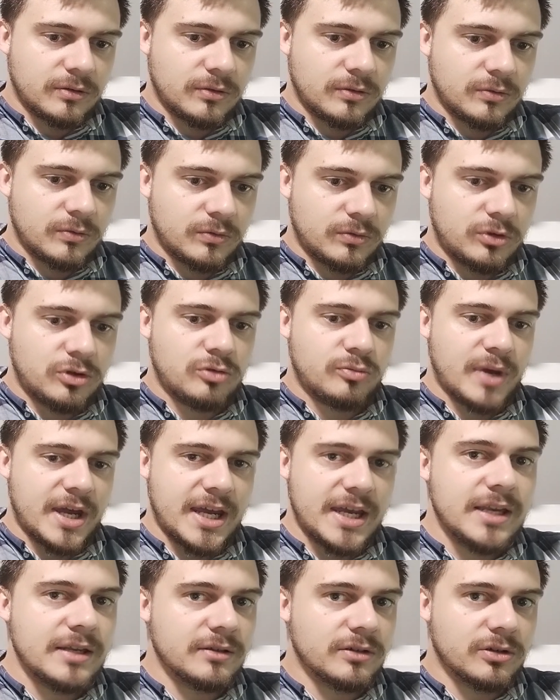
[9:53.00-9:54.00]
you're
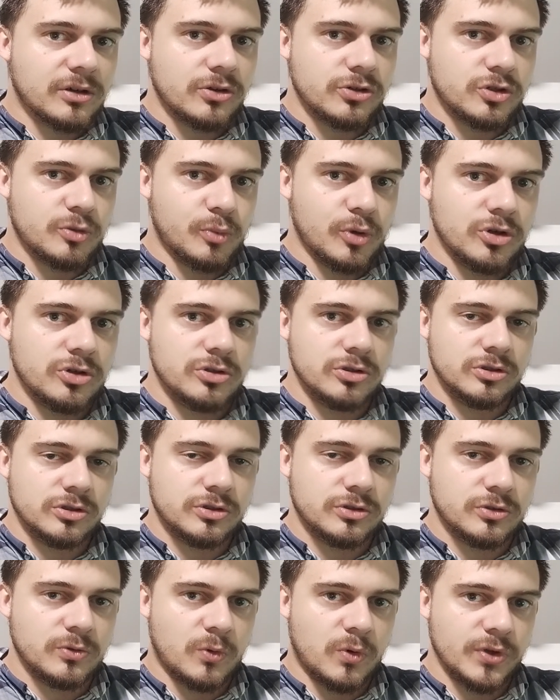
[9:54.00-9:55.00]
making contributions
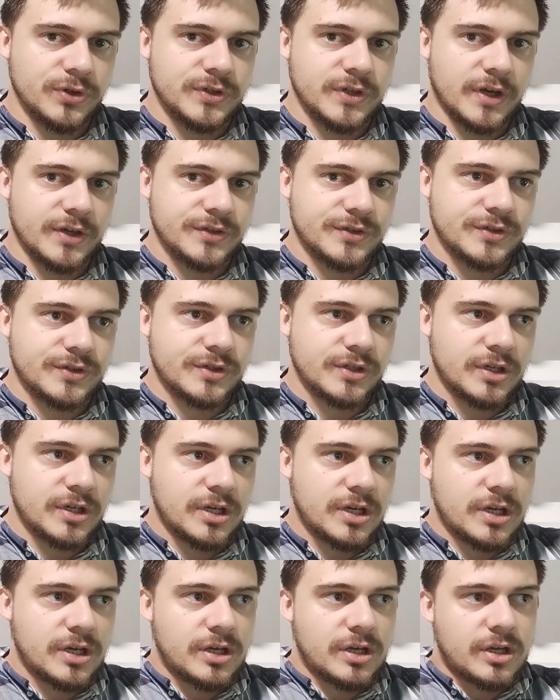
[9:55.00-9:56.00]
towards us.
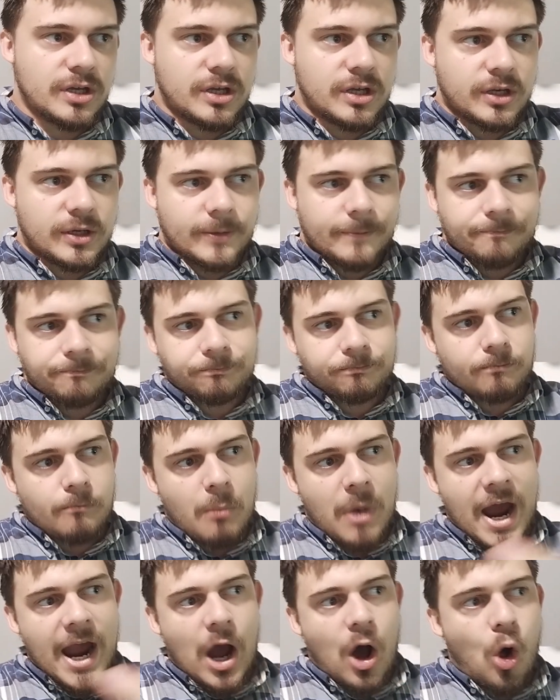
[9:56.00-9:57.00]

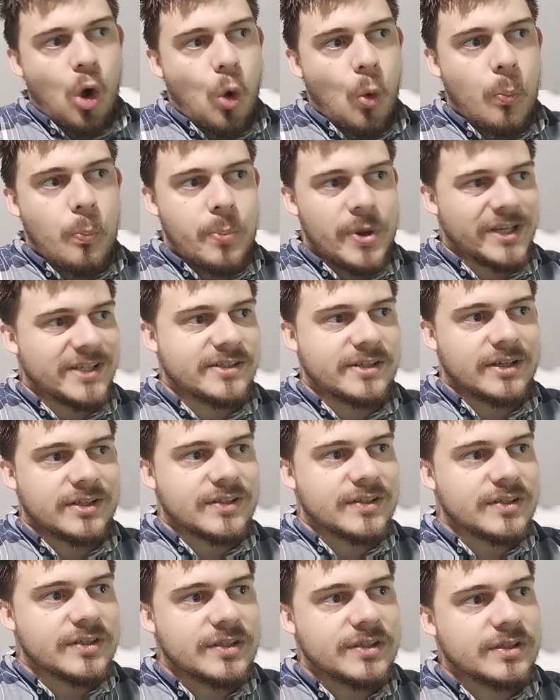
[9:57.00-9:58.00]
My whole
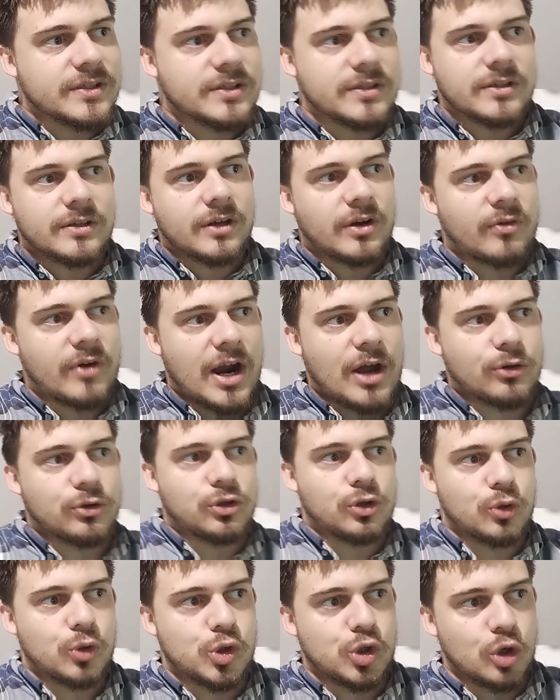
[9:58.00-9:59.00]
business around
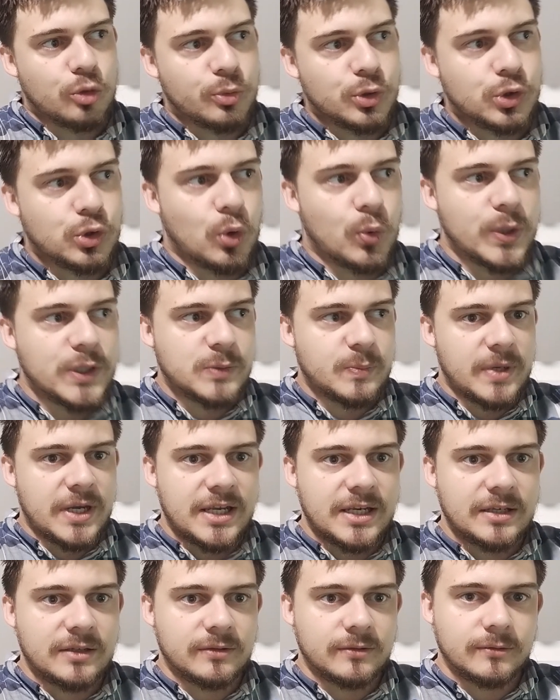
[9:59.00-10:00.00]
YouTube has always
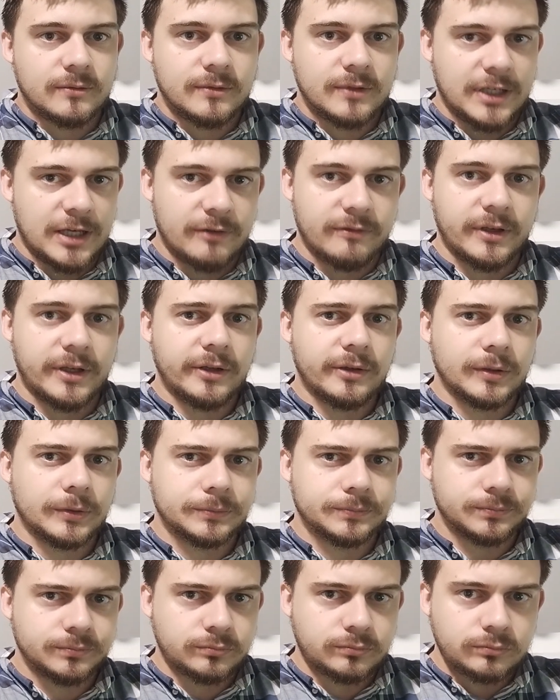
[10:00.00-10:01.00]
been giving.
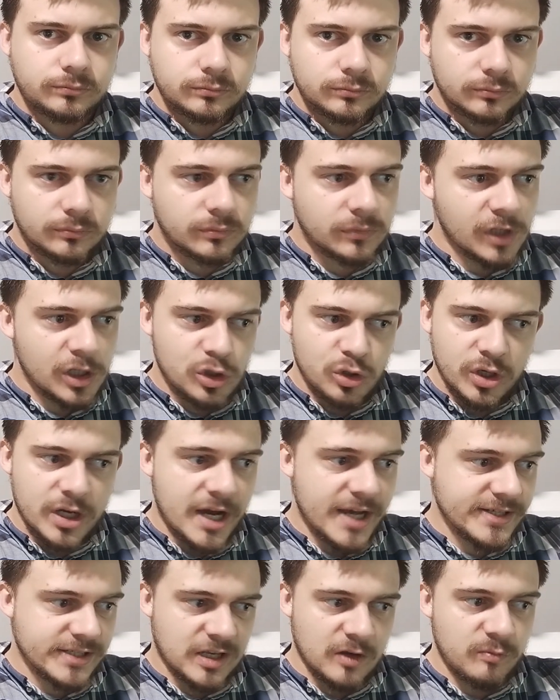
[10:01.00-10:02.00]
You
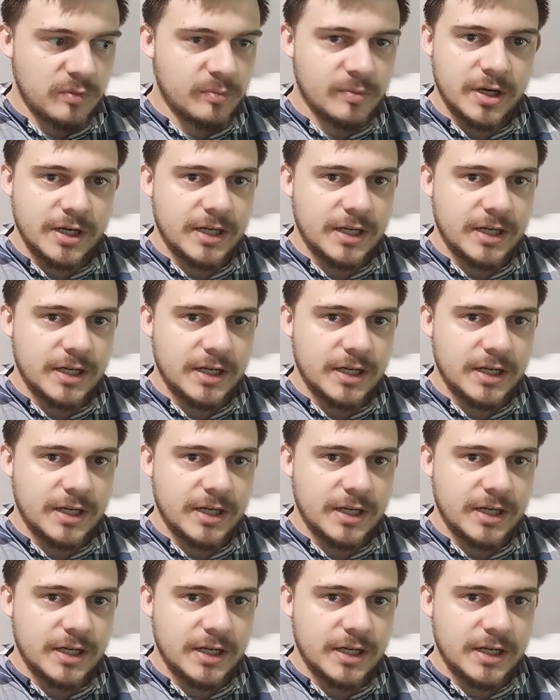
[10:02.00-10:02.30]
guys give me money.